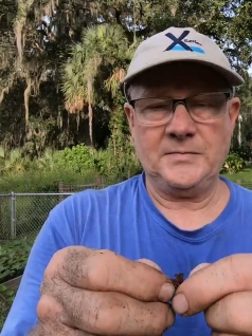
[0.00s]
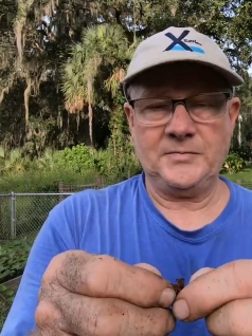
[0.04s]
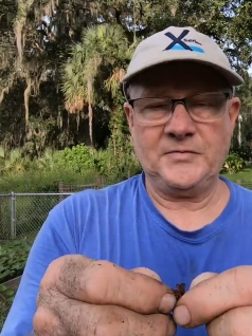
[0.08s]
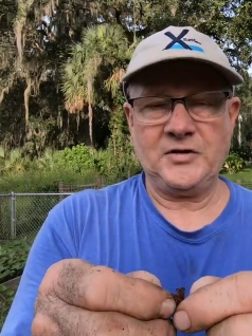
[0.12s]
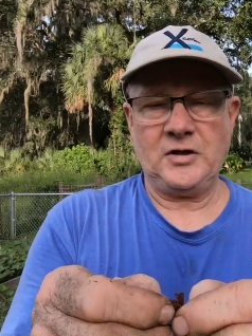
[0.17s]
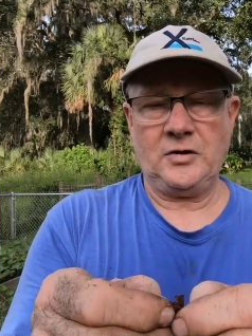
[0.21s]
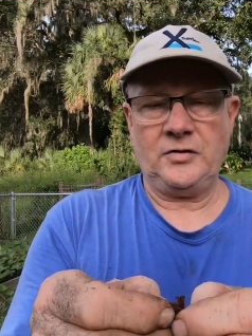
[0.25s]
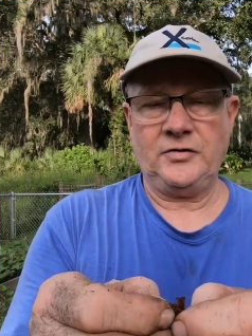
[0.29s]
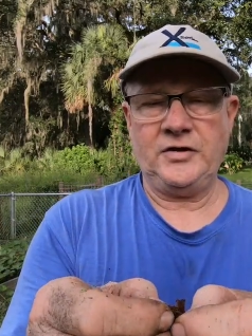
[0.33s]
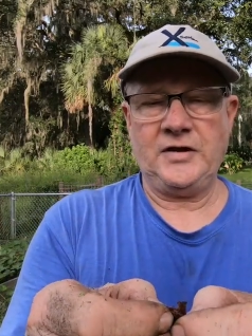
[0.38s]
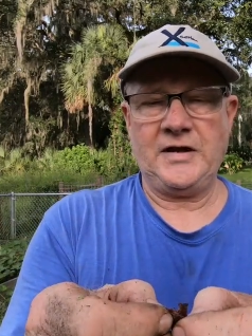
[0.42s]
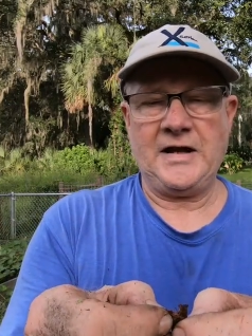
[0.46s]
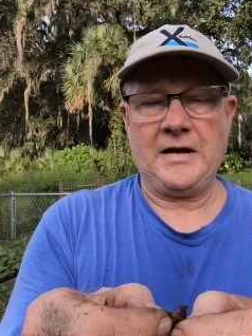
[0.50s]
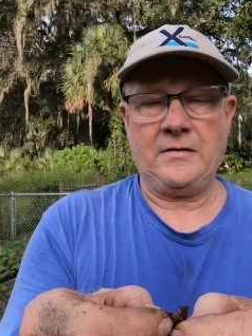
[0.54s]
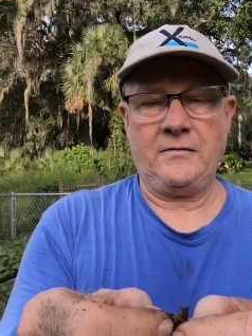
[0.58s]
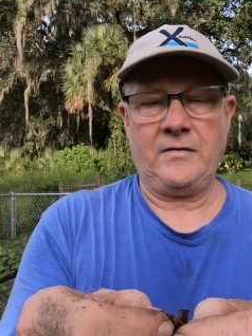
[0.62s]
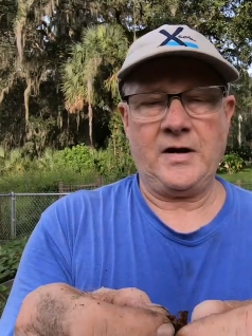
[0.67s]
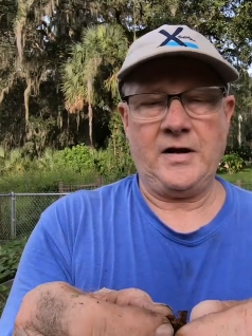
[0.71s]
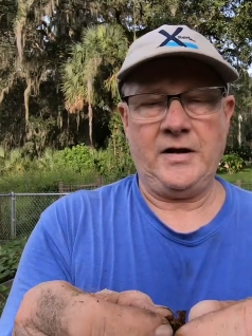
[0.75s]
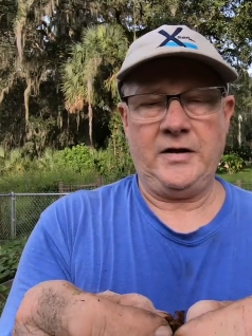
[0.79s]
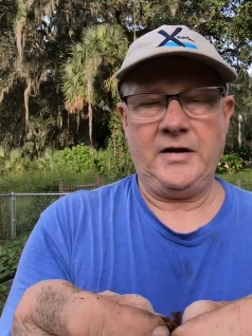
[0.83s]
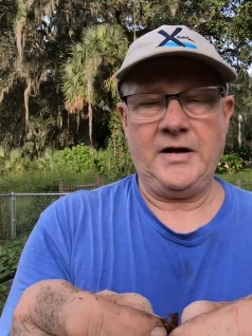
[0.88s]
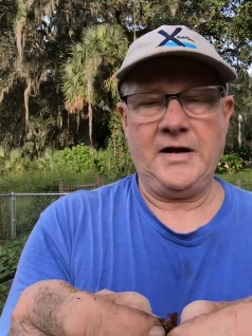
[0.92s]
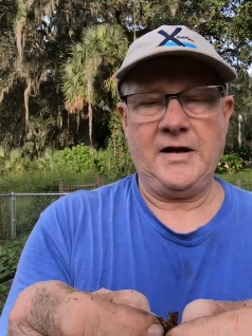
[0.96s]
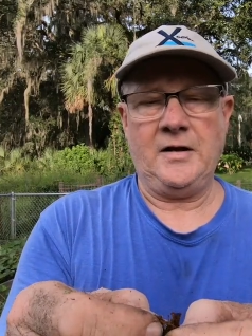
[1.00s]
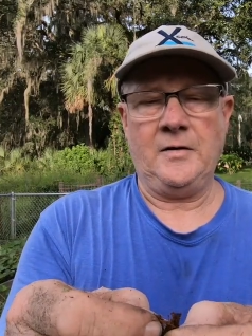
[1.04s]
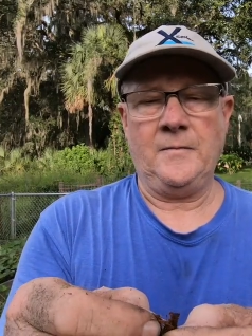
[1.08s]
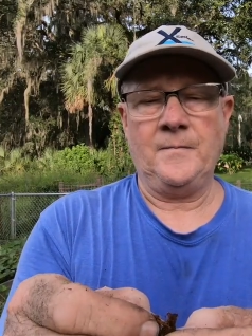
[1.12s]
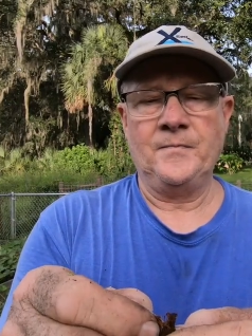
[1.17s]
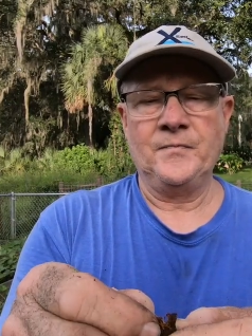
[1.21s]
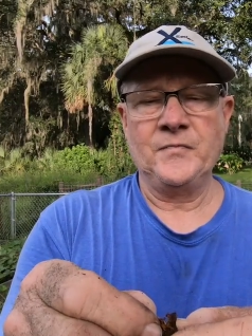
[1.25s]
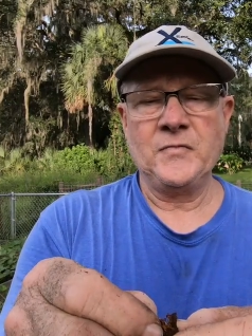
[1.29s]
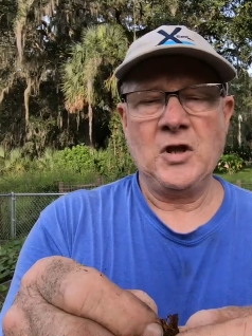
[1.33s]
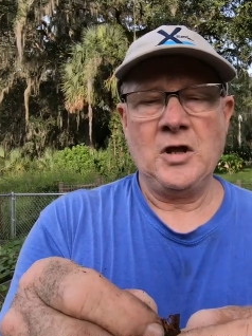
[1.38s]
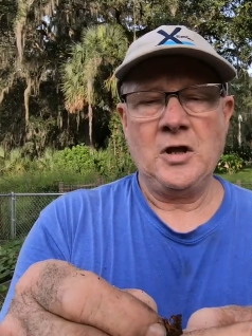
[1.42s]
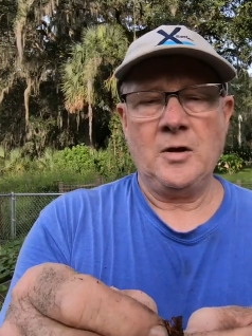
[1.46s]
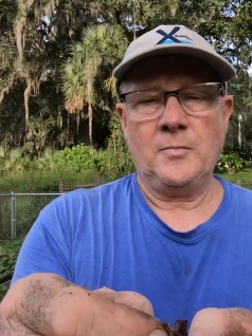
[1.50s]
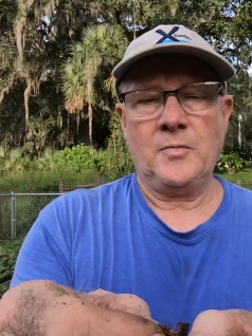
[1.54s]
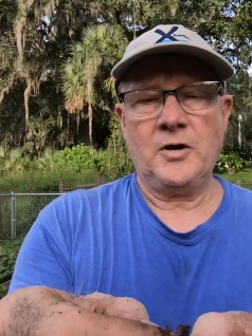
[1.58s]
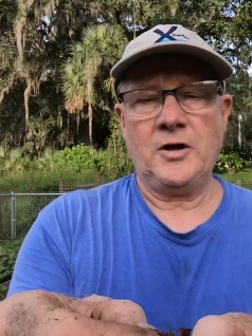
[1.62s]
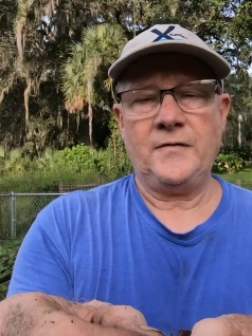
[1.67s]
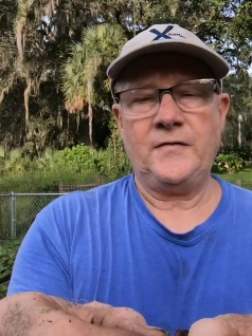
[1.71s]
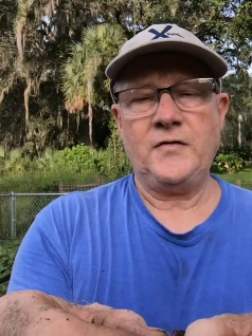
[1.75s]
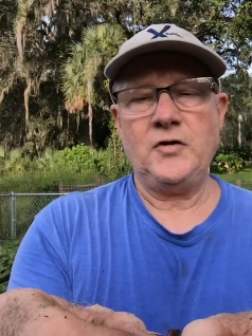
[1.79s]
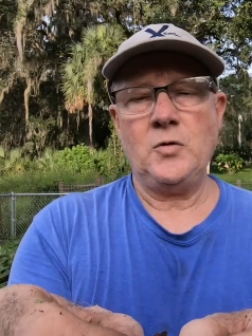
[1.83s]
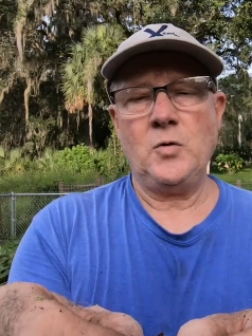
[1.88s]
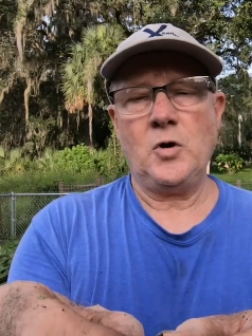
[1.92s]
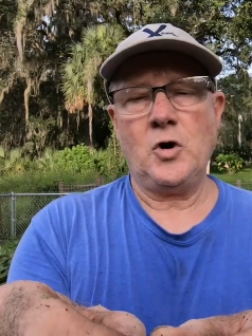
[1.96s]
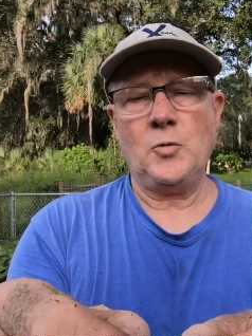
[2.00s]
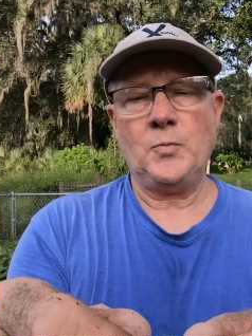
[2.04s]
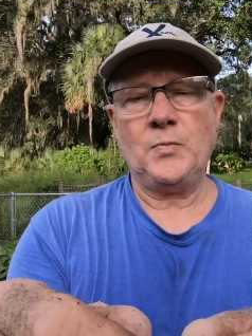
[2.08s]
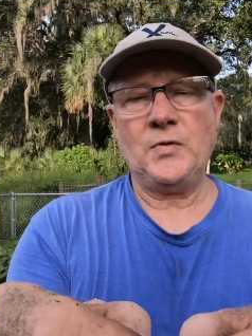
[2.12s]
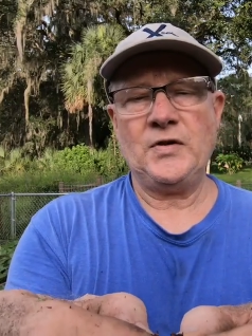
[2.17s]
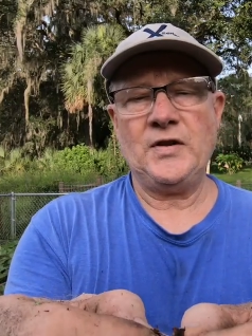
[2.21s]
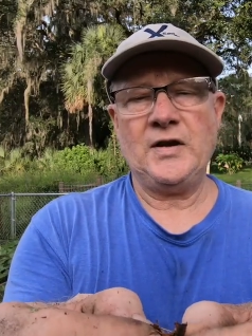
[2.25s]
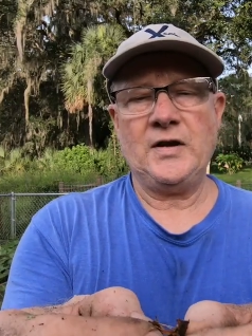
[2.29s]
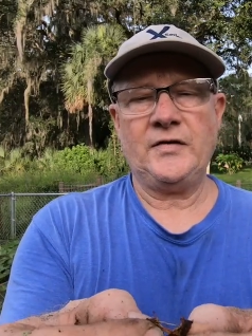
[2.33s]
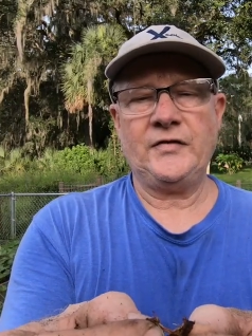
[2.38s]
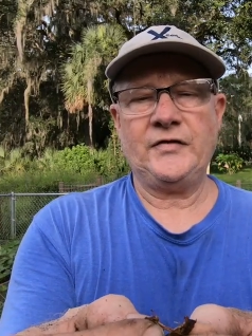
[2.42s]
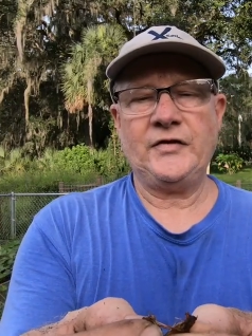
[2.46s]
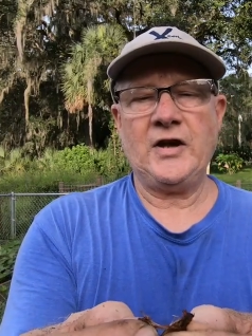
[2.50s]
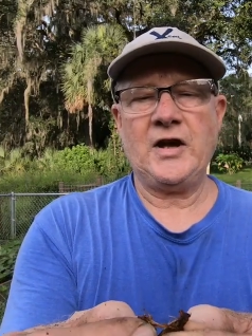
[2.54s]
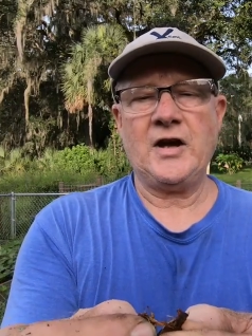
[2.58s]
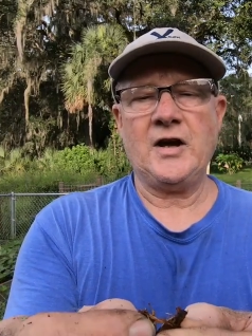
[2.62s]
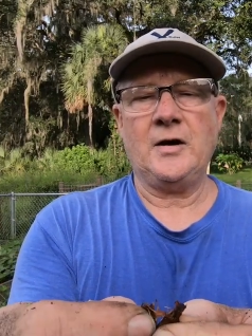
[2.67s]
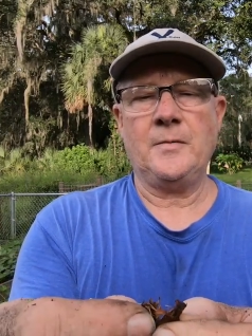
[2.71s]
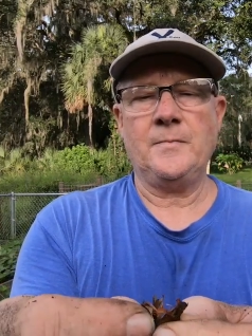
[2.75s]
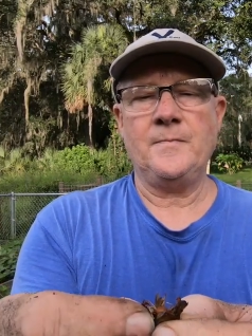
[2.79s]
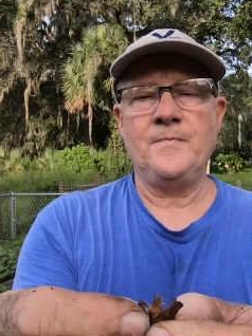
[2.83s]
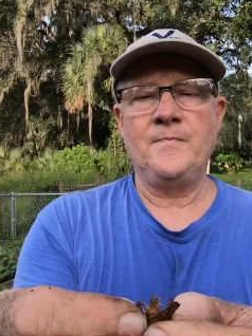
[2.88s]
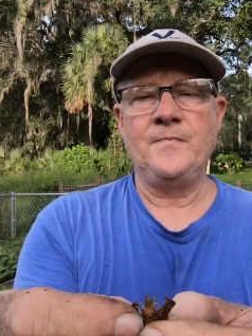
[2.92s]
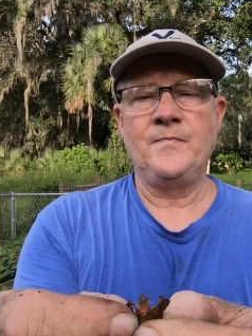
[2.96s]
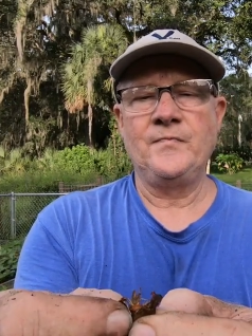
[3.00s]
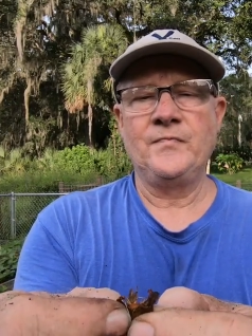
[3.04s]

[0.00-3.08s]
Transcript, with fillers: I'm telling you that right now. But if you open those up,